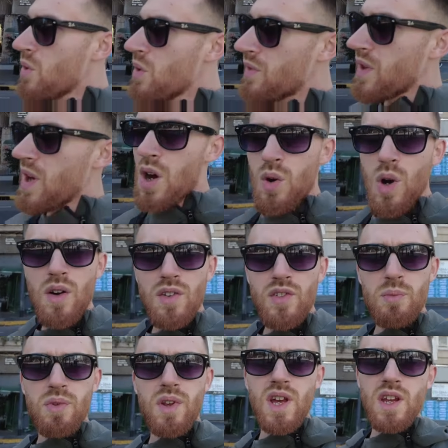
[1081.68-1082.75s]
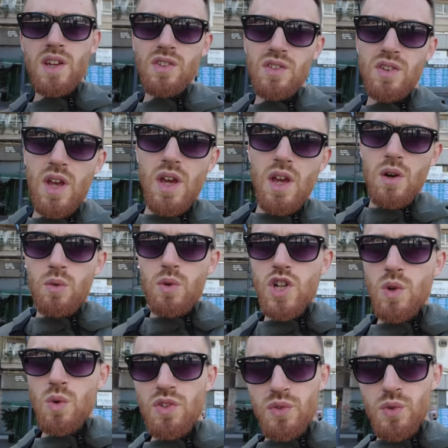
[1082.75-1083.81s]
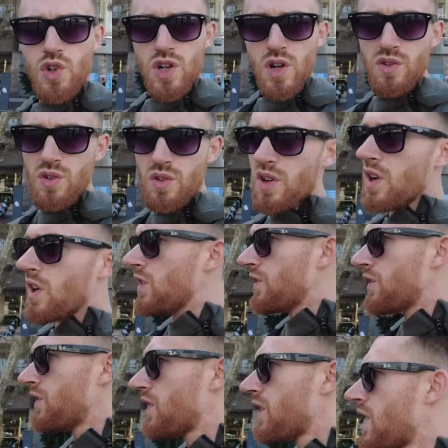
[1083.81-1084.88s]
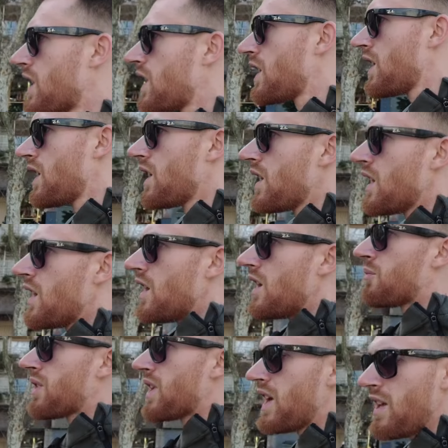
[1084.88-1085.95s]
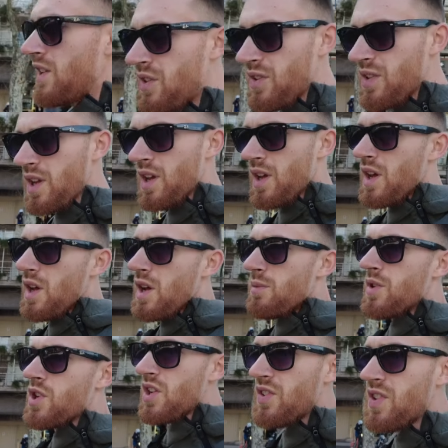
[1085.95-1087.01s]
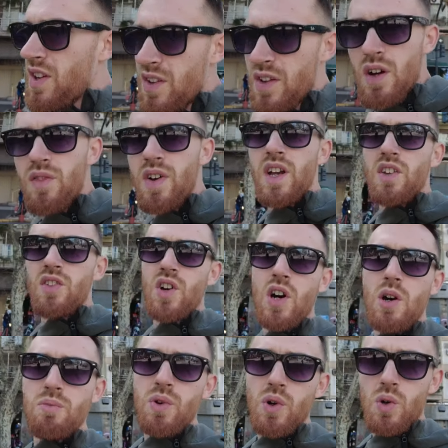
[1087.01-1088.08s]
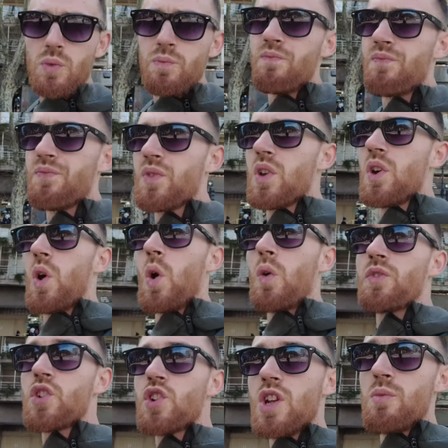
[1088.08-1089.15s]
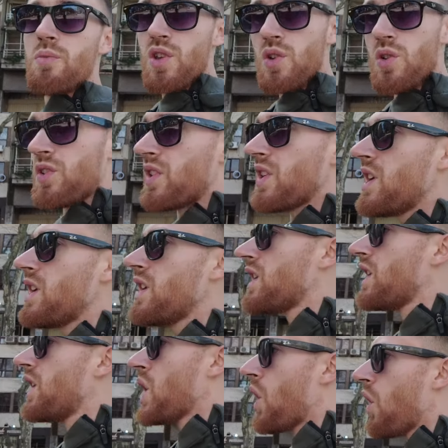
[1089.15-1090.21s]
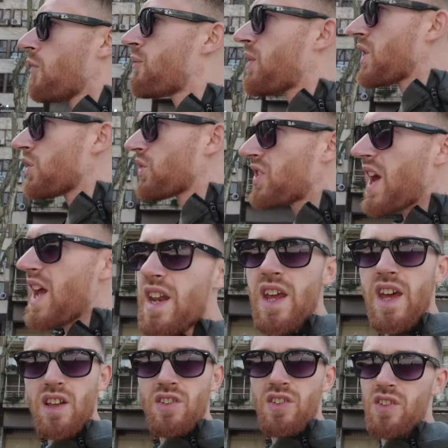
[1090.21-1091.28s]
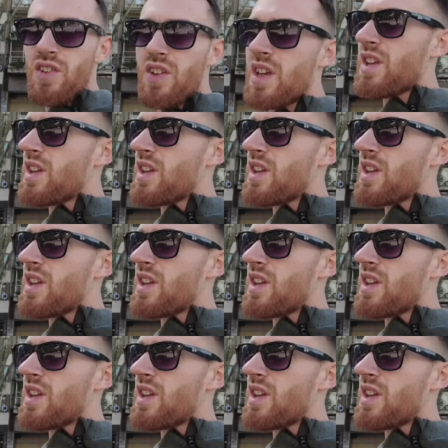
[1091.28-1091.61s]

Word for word: I've now arrived at the place which I want to show you guys. A place which is yet another example of the sheer beauty of Buenos Aires.